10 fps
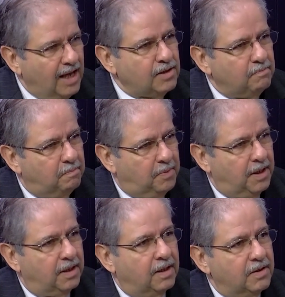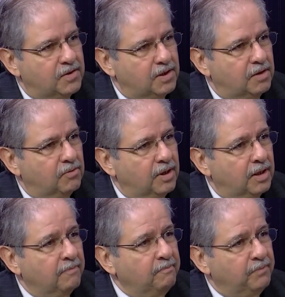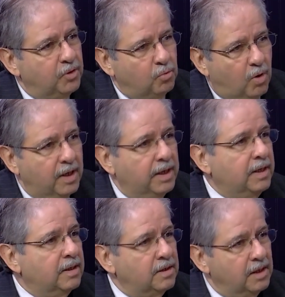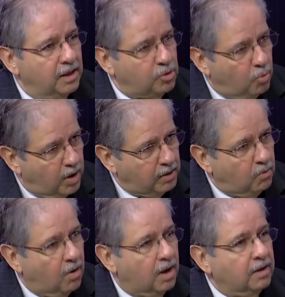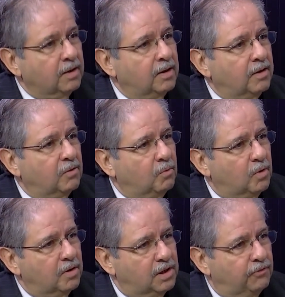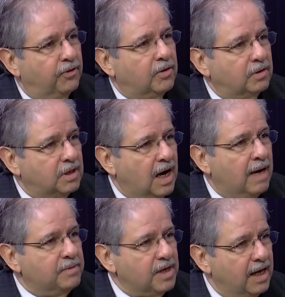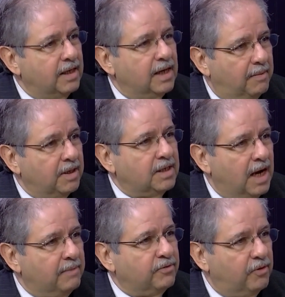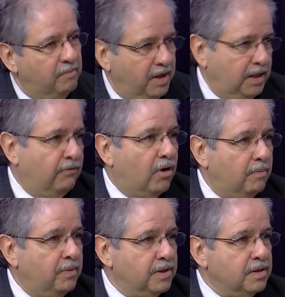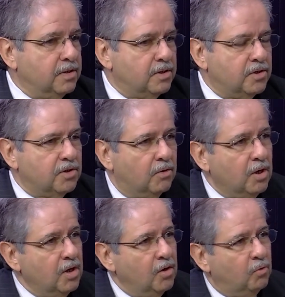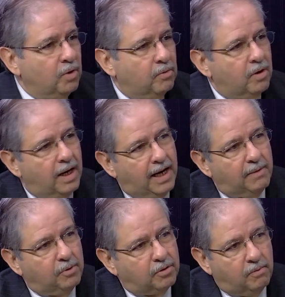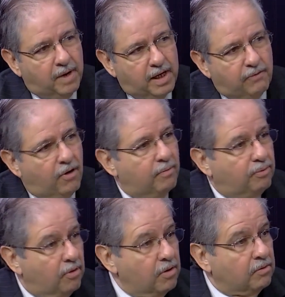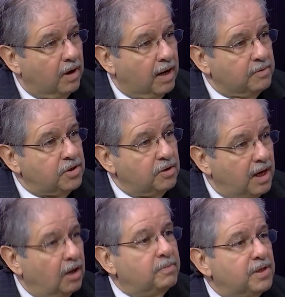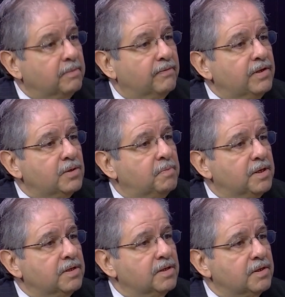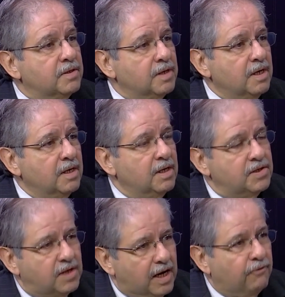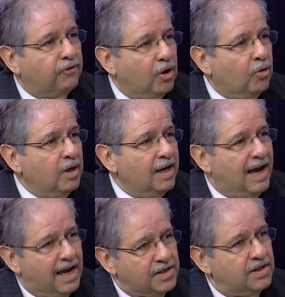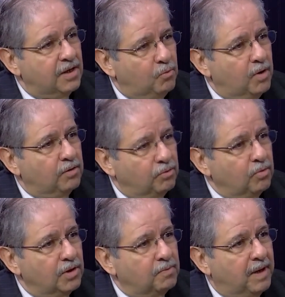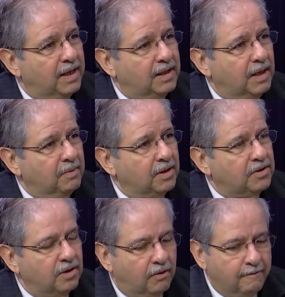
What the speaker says: big considering 20 and 21 were difficult times, economic times for many of our businesses. So we were able, through many of our programs, to help some of these businesses stay afloat as they went through this pandemic. So